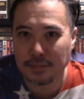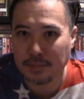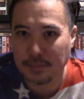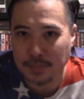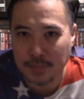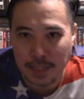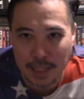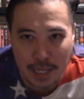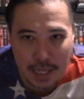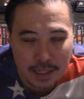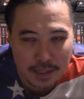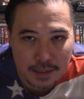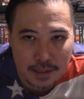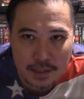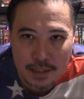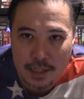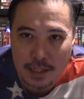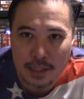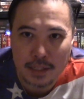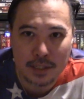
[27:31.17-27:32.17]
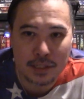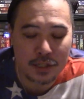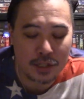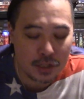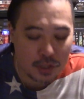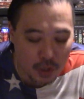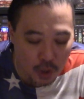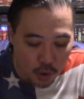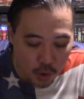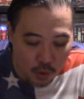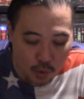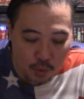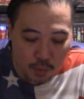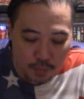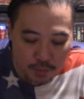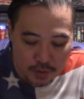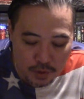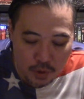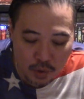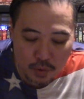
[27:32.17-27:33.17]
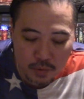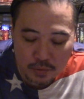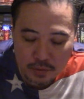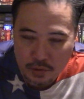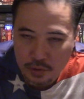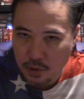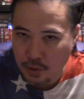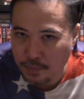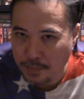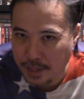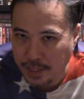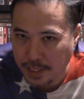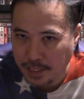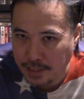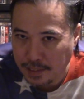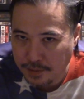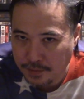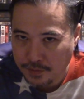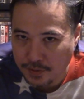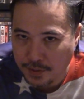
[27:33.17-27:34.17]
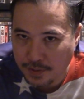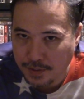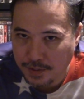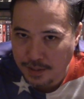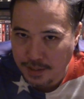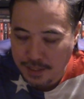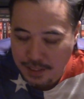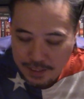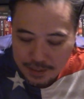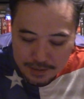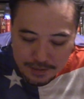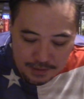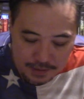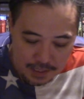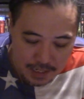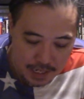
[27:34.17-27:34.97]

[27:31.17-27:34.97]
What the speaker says: again, so many different things.